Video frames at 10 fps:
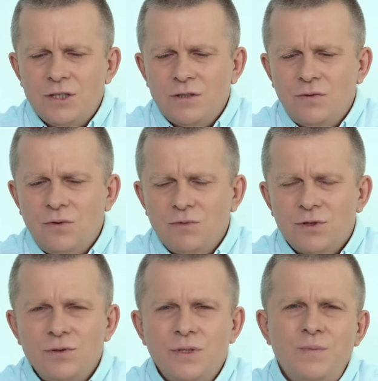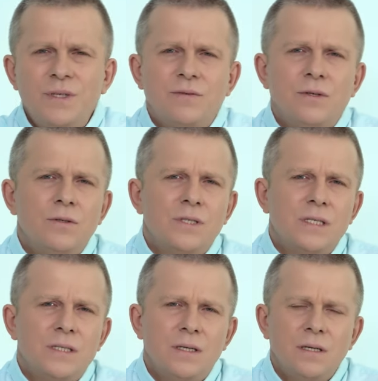say that your
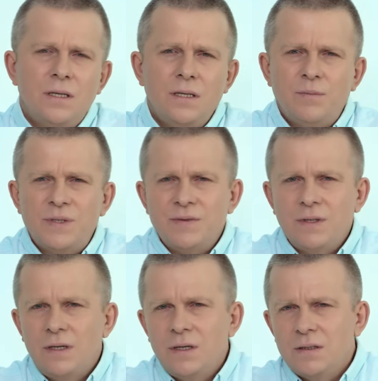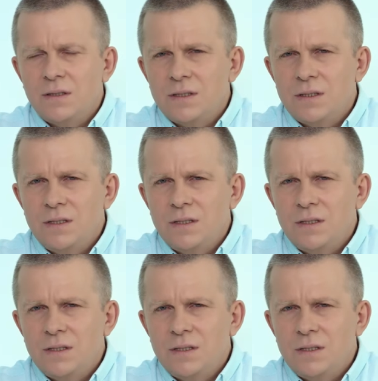consciousness doesn't let you attain